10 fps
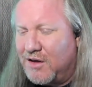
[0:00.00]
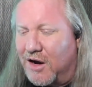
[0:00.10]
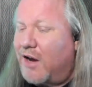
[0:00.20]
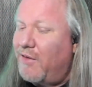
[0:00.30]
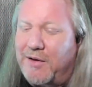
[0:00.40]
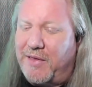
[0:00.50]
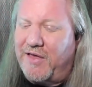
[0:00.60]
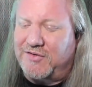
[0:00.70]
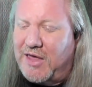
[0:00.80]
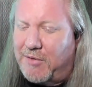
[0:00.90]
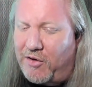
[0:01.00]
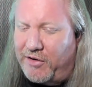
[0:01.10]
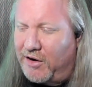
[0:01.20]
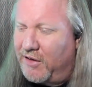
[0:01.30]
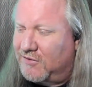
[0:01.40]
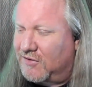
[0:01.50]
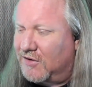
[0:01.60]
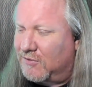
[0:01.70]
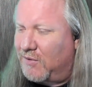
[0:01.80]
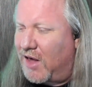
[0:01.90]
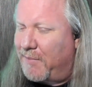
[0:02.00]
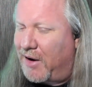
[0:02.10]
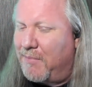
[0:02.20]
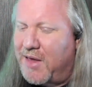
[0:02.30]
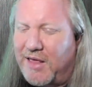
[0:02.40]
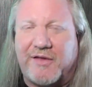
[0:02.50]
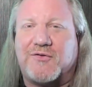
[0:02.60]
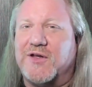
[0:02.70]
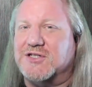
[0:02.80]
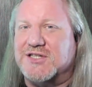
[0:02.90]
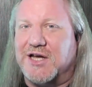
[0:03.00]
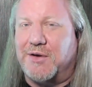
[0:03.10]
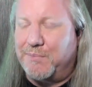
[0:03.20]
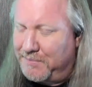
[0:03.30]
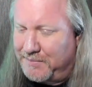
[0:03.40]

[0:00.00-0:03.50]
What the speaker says: Alright, anyway, let's keep going here. Let's we got about a minute, let's finish this out.